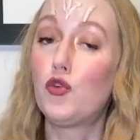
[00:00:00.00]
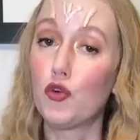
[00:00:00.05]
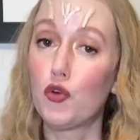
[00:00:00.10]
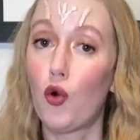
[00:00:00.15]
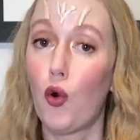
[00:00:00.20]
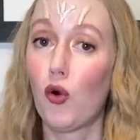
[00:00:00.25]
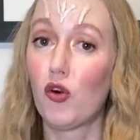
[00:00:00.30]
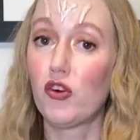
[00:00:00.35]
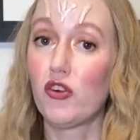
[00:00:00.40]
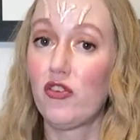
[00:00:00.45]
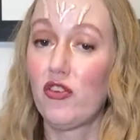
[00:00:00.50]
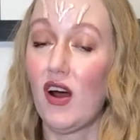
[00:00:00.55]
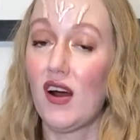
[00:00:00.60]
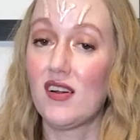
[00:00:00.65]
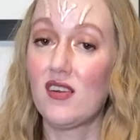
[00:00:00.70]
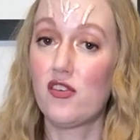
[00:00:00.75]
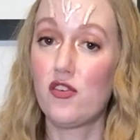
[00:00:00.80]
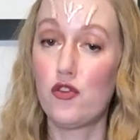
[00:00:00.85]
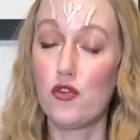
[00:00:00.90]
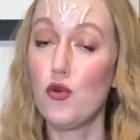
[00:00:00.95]

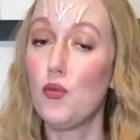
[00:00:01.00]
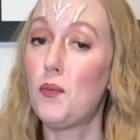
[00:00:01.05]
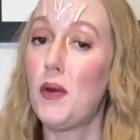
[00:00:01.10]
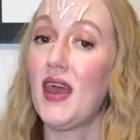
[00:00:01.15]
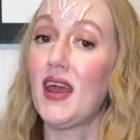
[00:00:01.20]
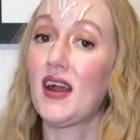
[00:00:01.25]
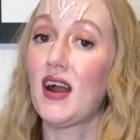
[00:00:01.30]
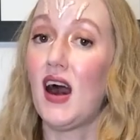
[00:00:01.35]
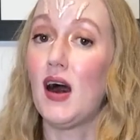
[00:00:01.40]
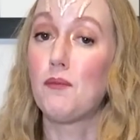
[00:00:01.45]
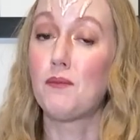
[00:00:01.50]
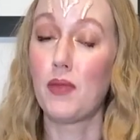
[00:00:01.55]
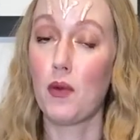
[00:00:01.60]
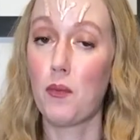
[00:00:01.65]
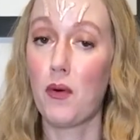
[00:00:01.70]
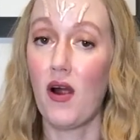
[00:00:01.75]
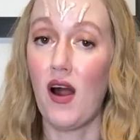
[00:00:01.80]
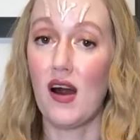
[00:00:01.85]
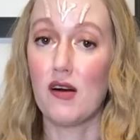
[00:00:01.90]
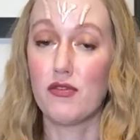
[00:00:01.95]
Coruscant to pick up the
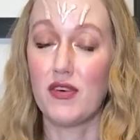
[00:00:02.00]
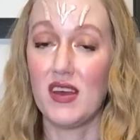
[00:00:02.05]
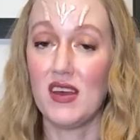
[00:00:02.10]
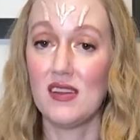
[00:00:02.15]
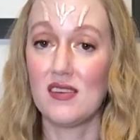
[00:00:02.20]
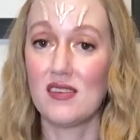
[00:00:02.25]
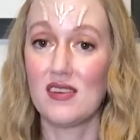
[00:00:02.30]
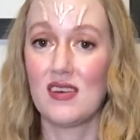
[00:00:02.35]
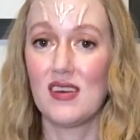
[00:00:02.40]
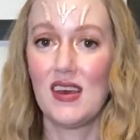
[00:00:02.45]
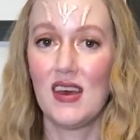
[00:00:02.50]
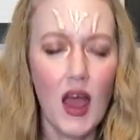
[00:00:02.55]
prophet.